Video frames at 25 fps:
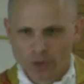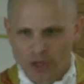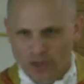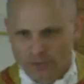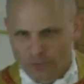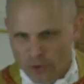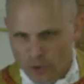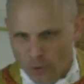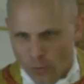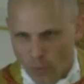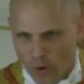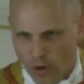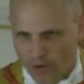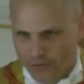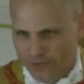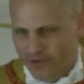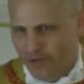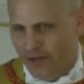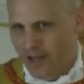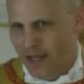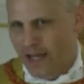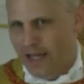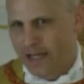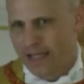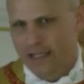You can do whatever you
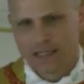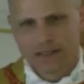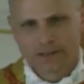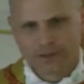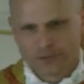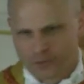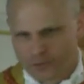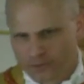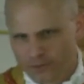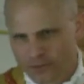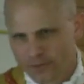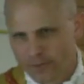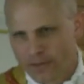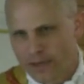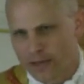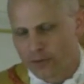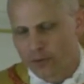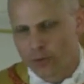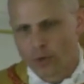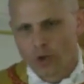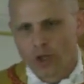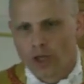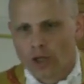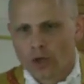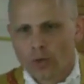want tonight. It doesn't
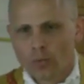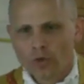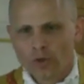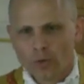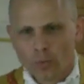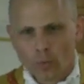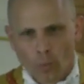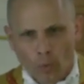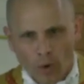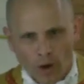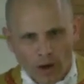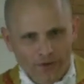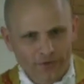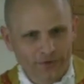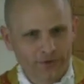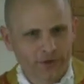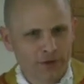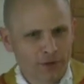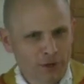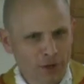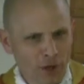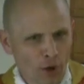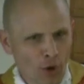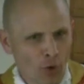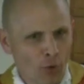really matter. We
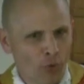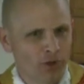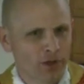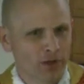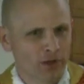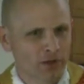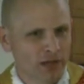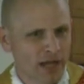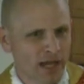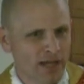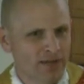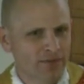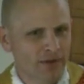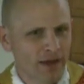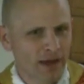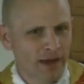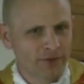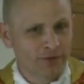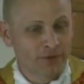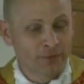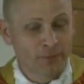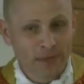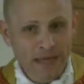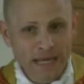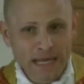want to know that
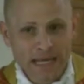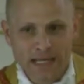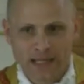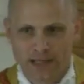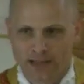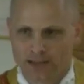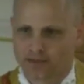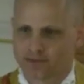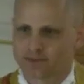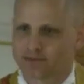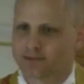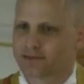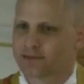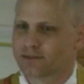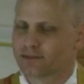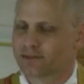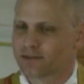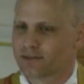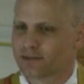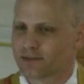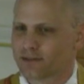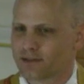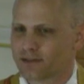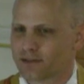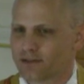life has meaning.
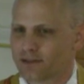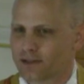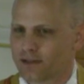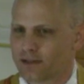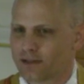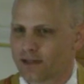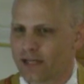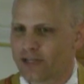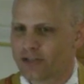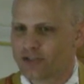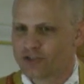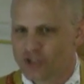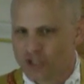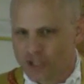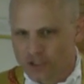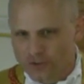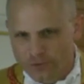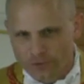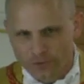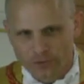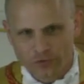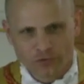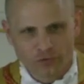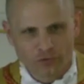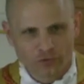And
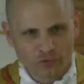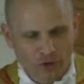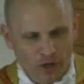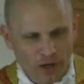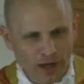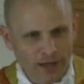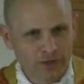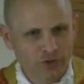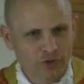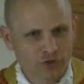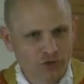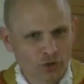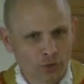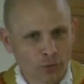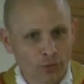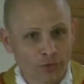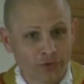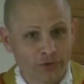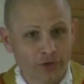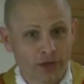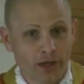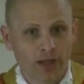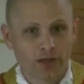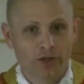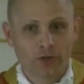Jesus is trying to
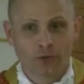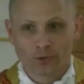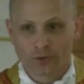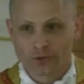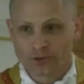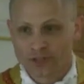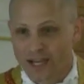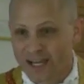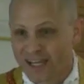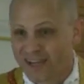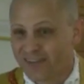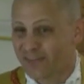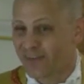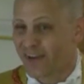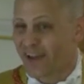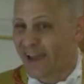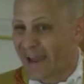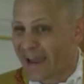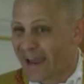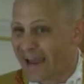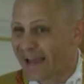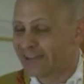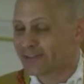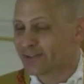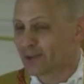show us that. Your
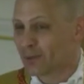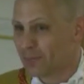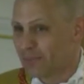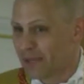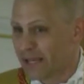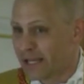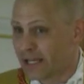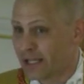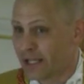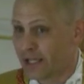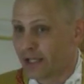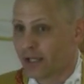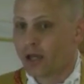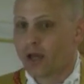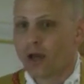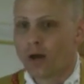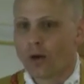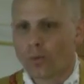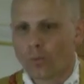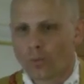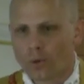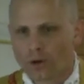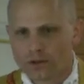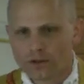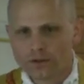life has a
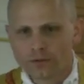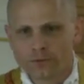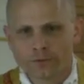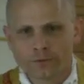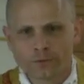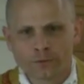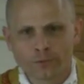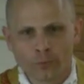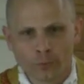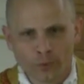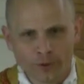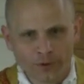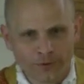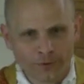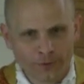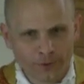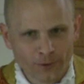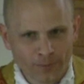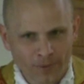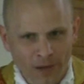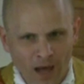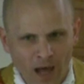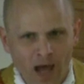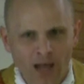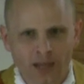meaning. What you do
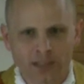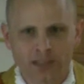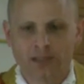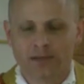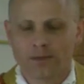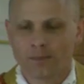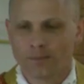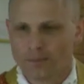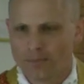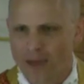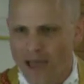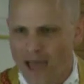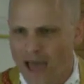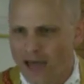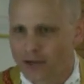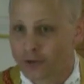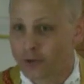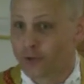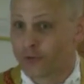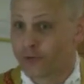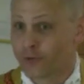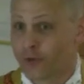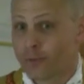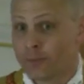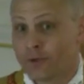with your body
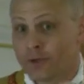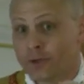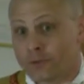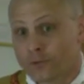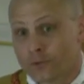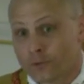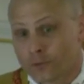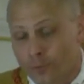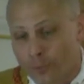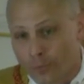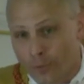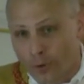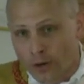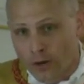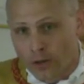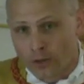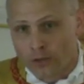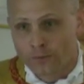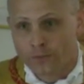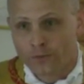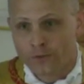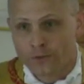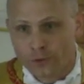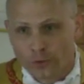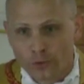matters because it's a
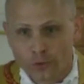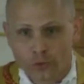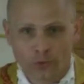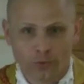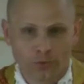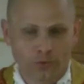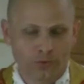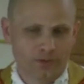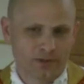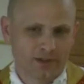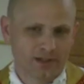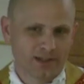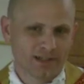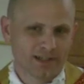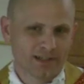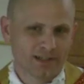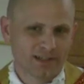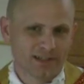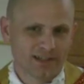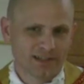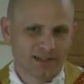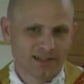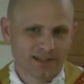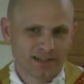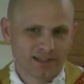part of you.
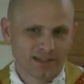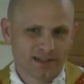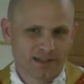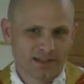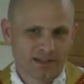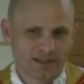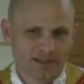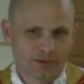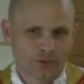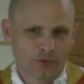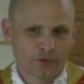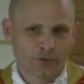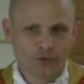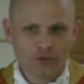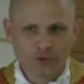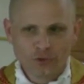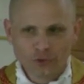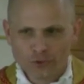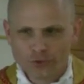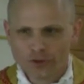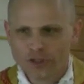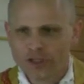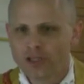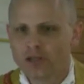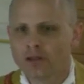
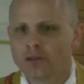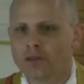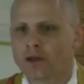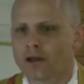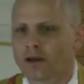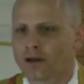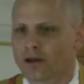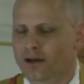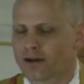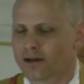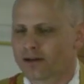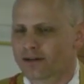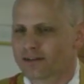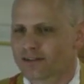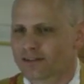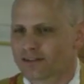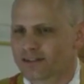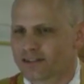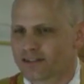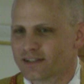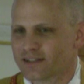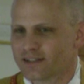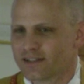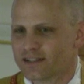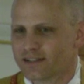There's a unity
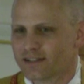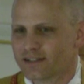there.